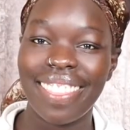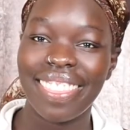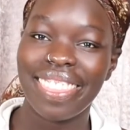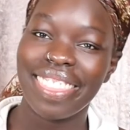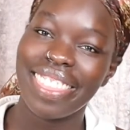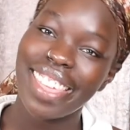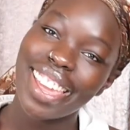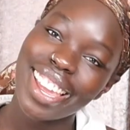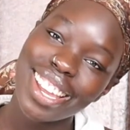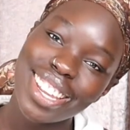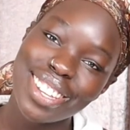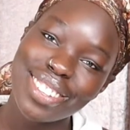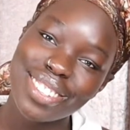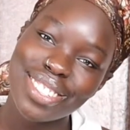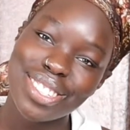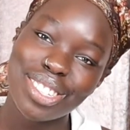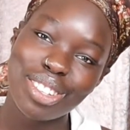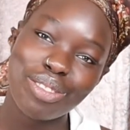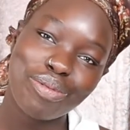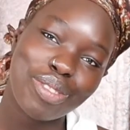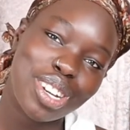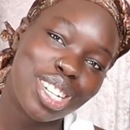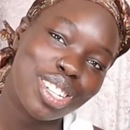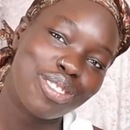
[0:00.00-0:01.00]
Thank you
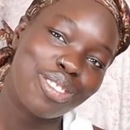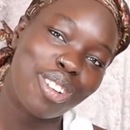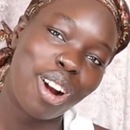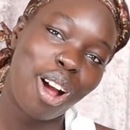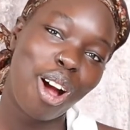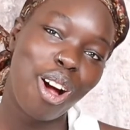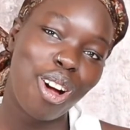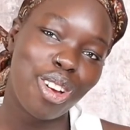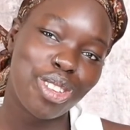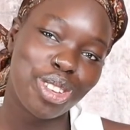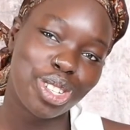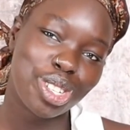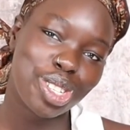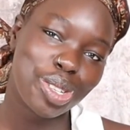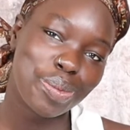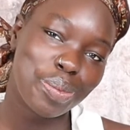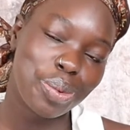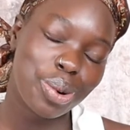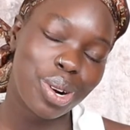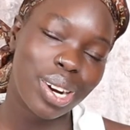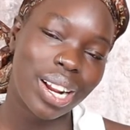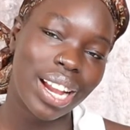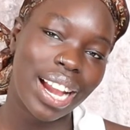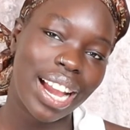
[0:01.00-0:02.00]
so much for all your
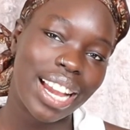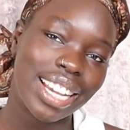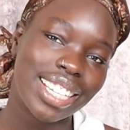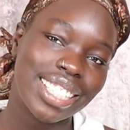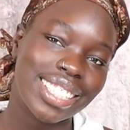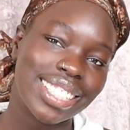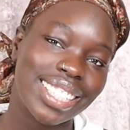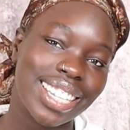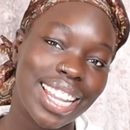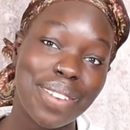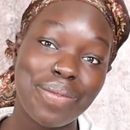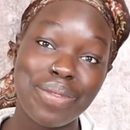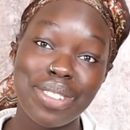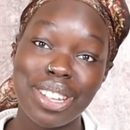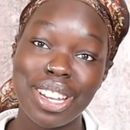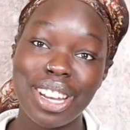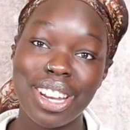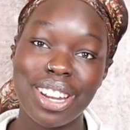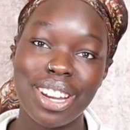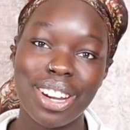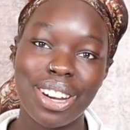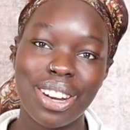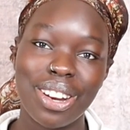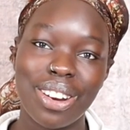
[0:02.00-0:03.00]
support, guys. Let me
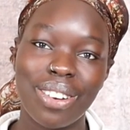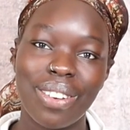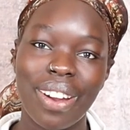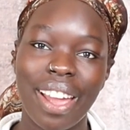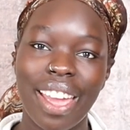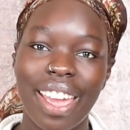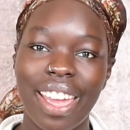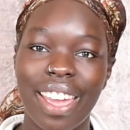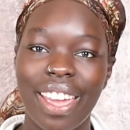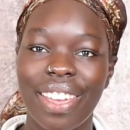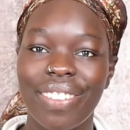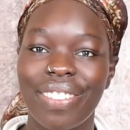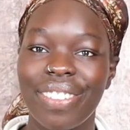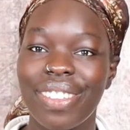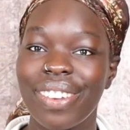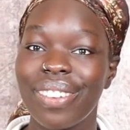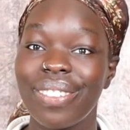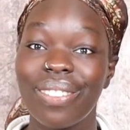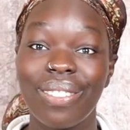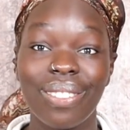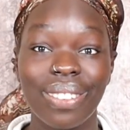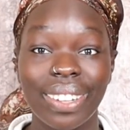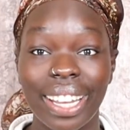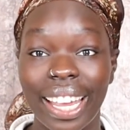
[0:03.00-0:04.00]
know if
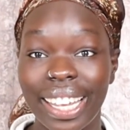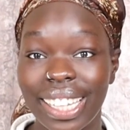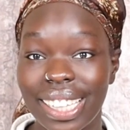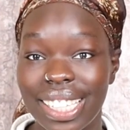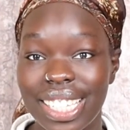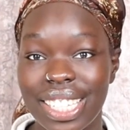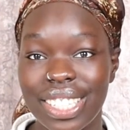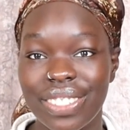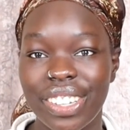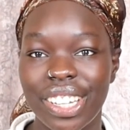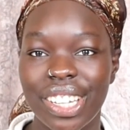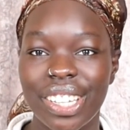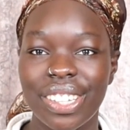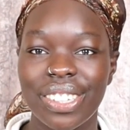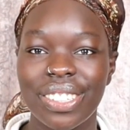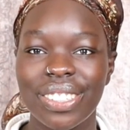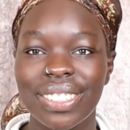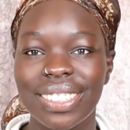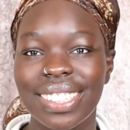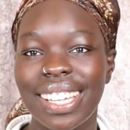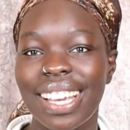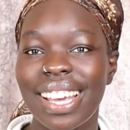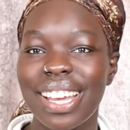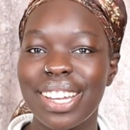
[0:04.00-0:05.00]
you like these
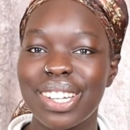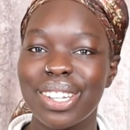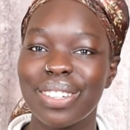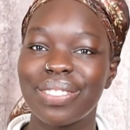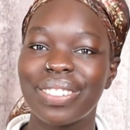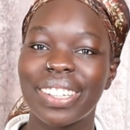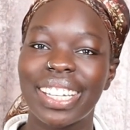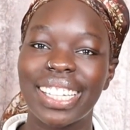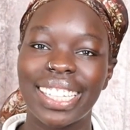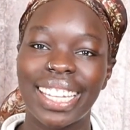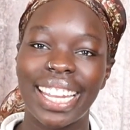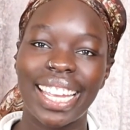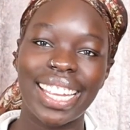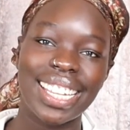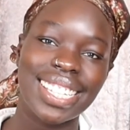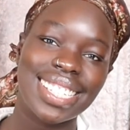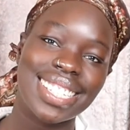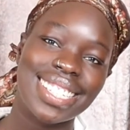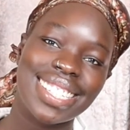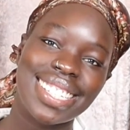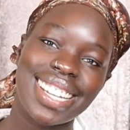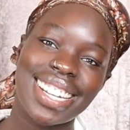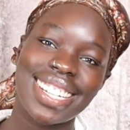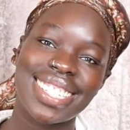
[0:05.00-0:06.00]
videos. Don't forget to like,
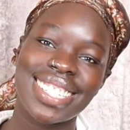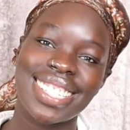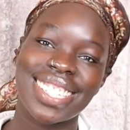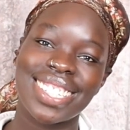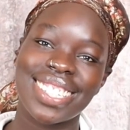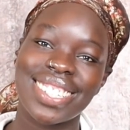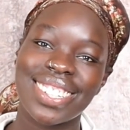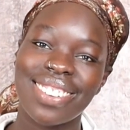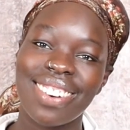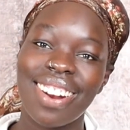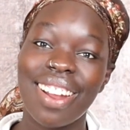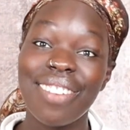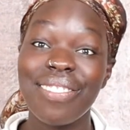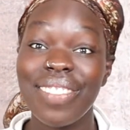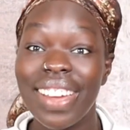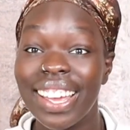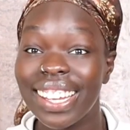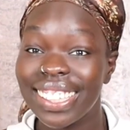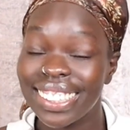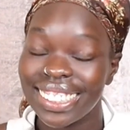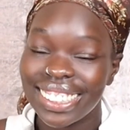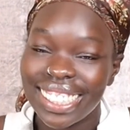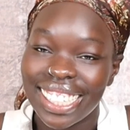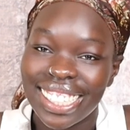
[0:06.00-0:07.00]
share, subscribe,
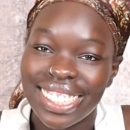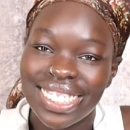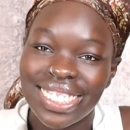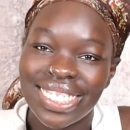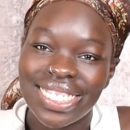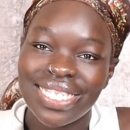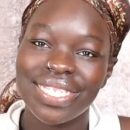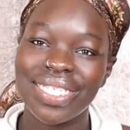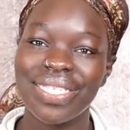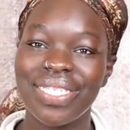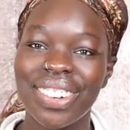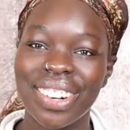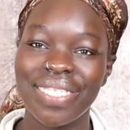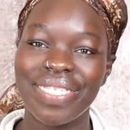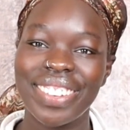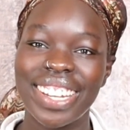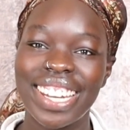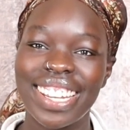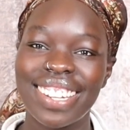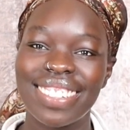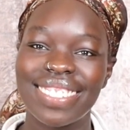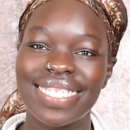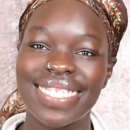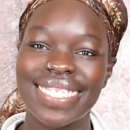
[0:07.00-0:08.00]
and stay tuned for more
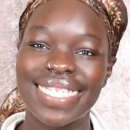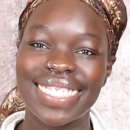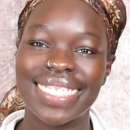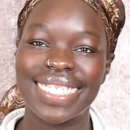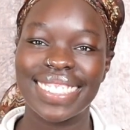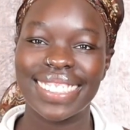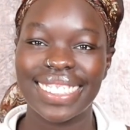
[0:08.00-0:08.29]
videos.